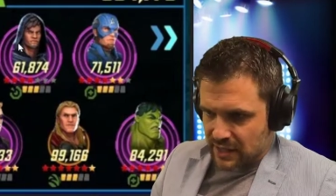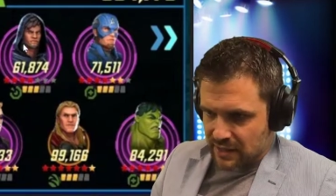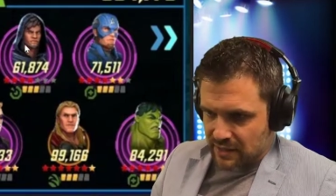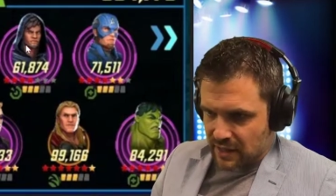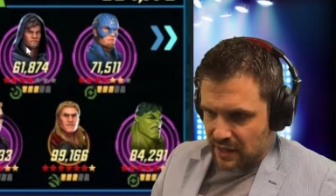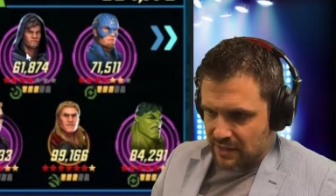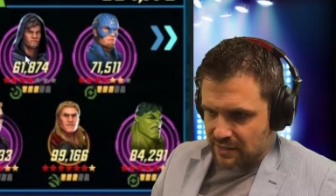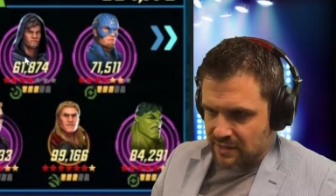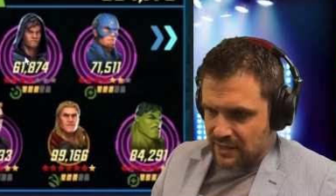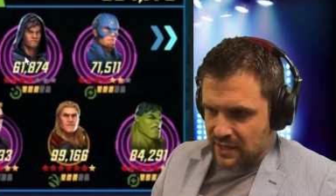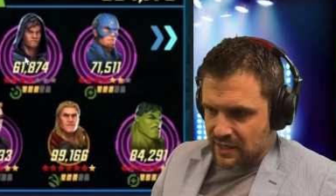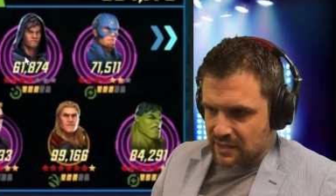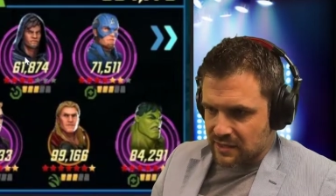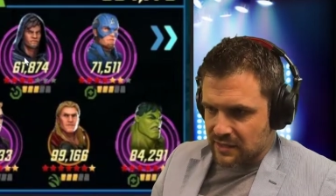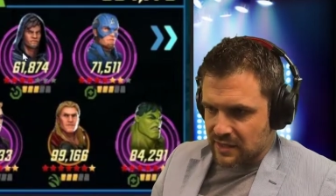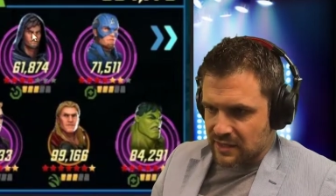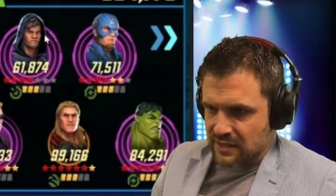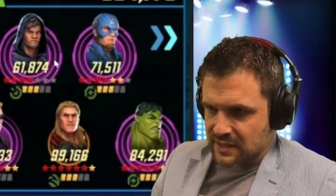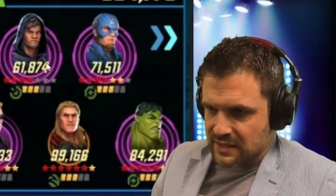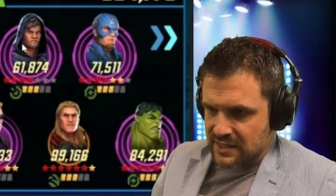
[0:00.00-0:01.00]
think
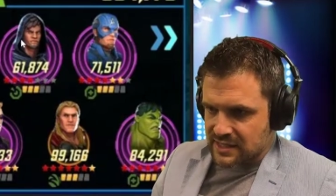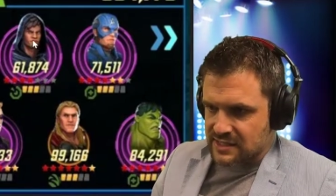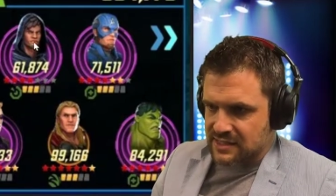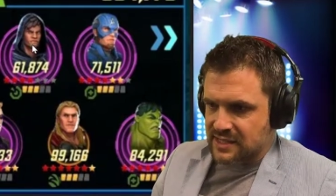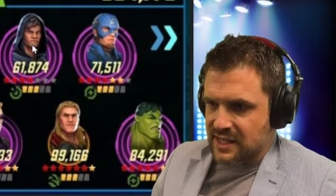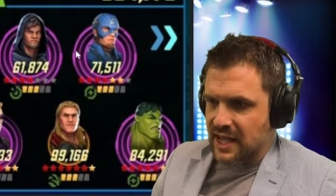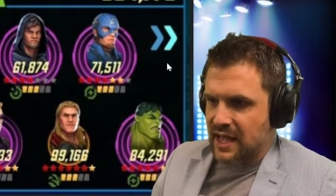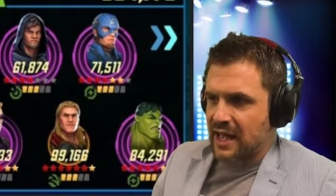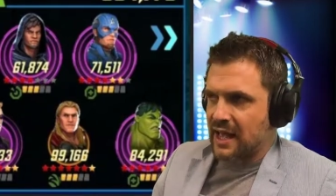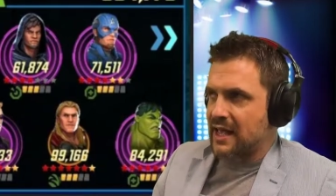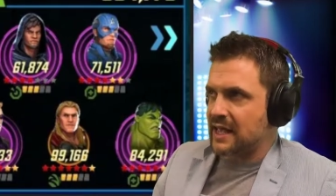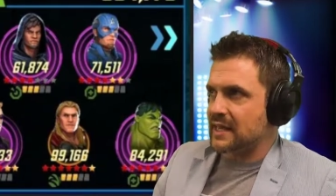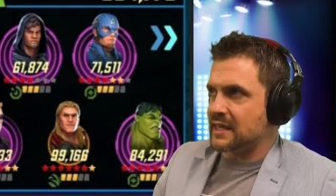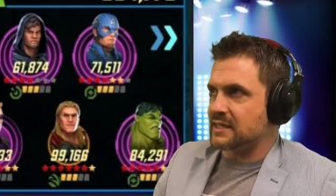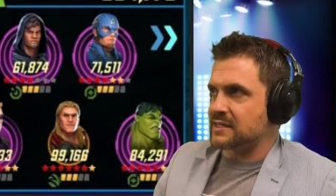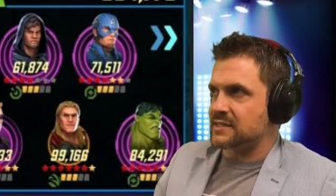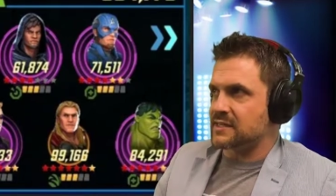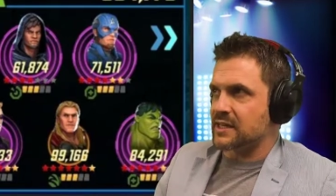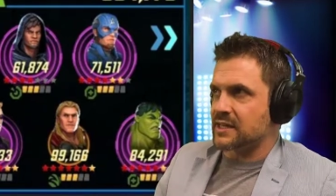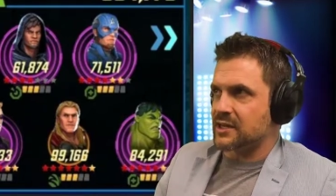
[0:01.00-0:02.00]
that this guy
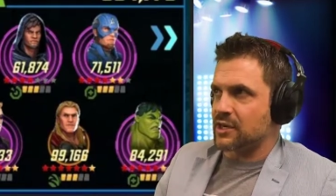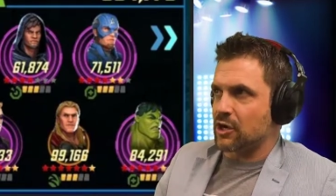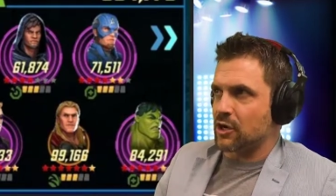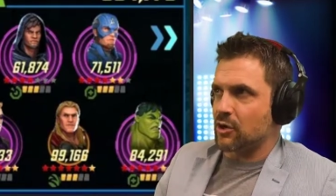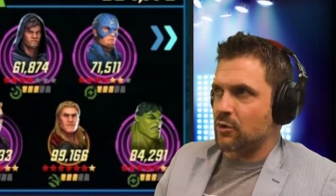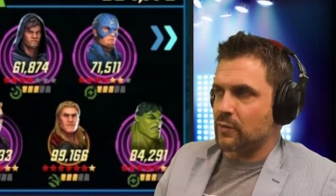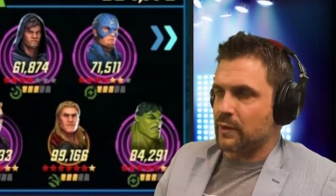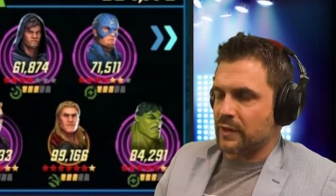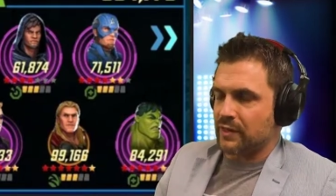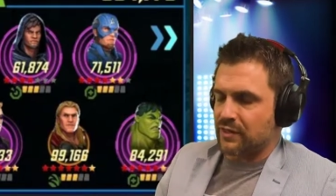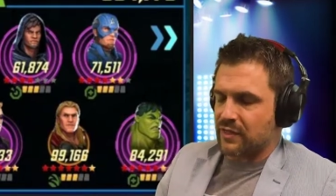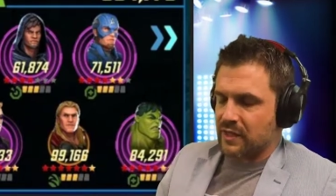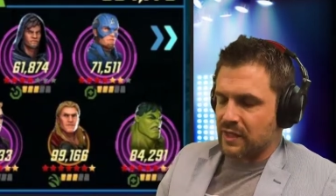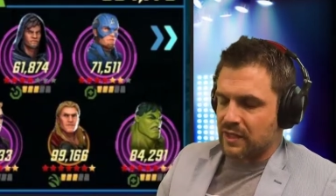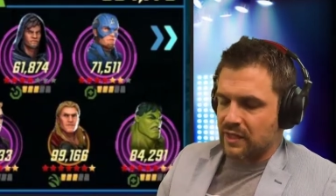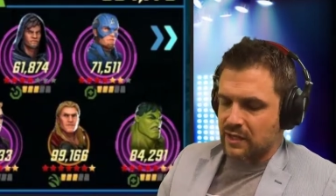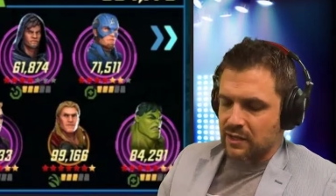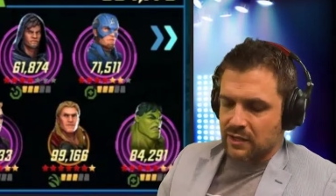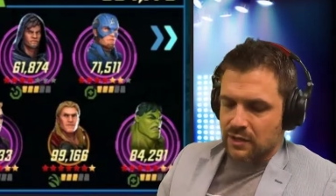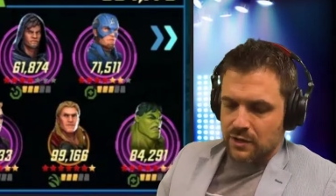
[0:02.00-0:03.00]
is going to go with
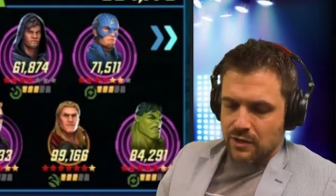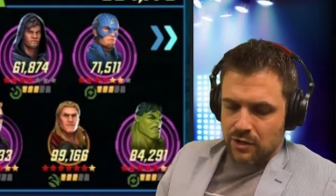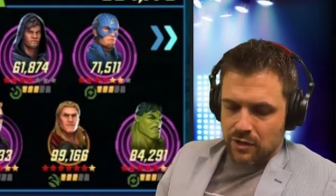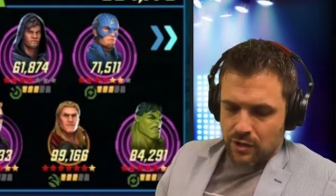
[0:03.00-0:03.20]
the